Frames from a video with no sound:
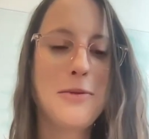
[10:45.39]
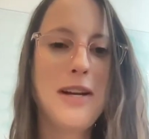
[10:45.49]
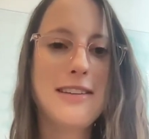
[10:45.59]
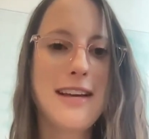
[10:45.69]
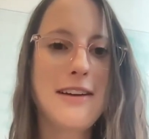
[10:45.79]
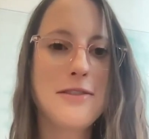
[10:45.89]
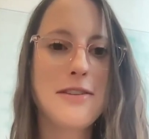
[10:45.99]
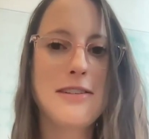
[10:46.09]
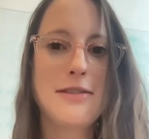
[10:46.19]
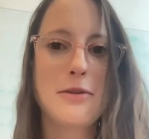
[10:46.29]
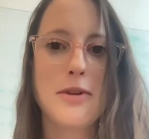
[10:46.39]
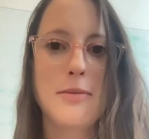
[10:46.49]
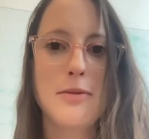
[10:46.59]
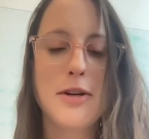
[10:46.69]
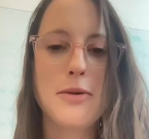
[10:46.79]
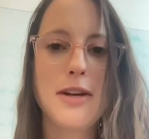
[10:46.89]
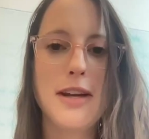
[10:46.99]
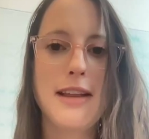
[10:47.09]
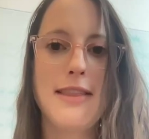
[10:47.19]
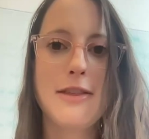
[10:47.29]
weeks after the story broke,
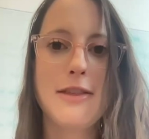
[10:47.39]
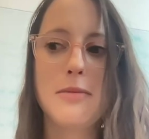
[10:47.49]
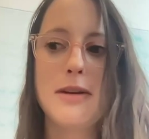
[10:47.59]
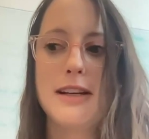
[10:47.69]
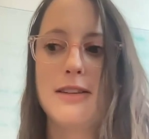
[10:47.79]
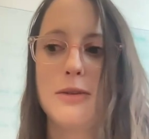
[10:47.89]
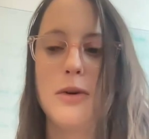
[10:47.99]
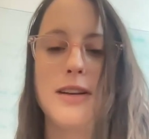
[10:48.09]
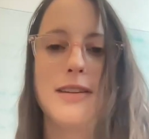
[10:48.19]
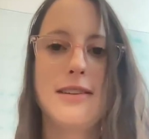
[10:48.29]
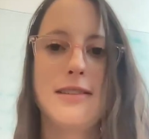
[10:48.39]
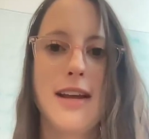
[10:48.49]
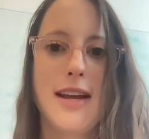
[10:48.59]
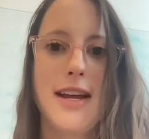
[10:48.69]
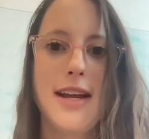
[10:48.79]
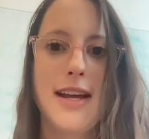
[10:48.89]
and that 3 minutes was